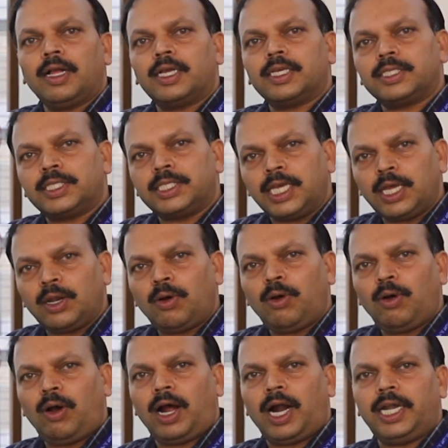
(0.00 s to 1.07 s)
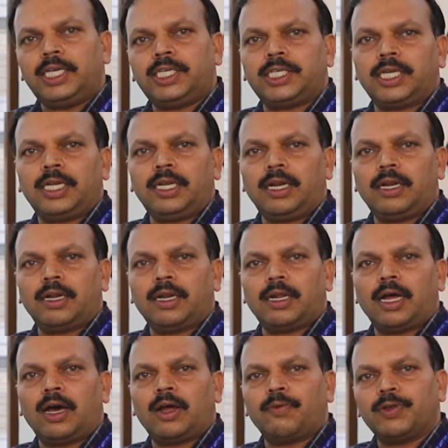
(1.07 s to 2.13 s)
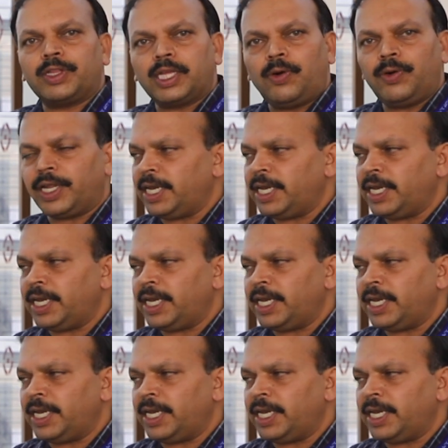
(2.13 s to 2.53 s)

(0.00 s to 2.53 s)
zero addition or without